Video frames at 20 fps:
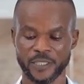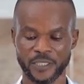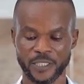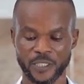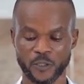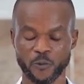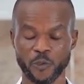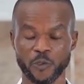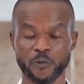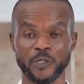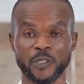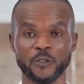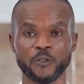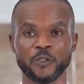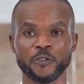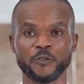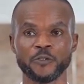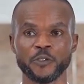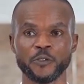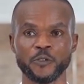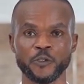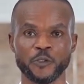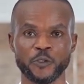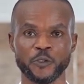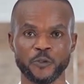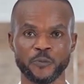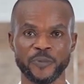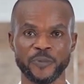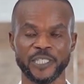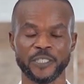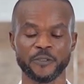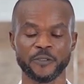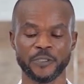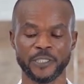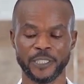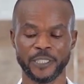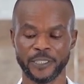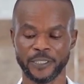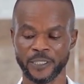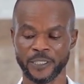This is what we are going to use to bake
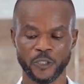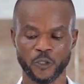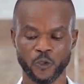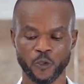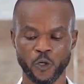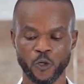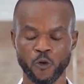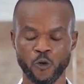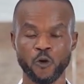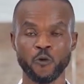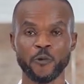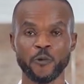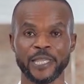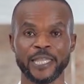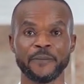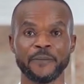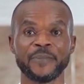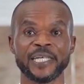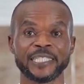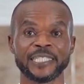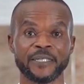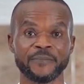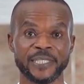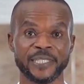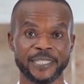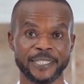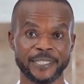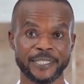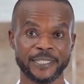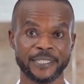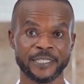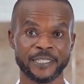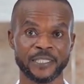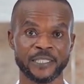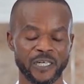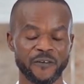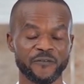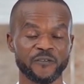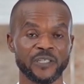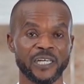today. It all goes with a measurement.
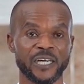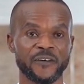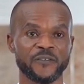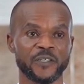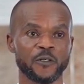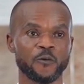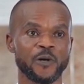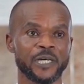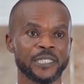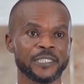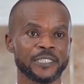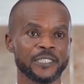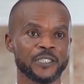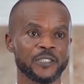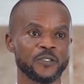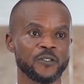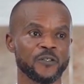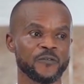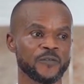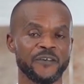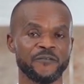You have to have a quantity of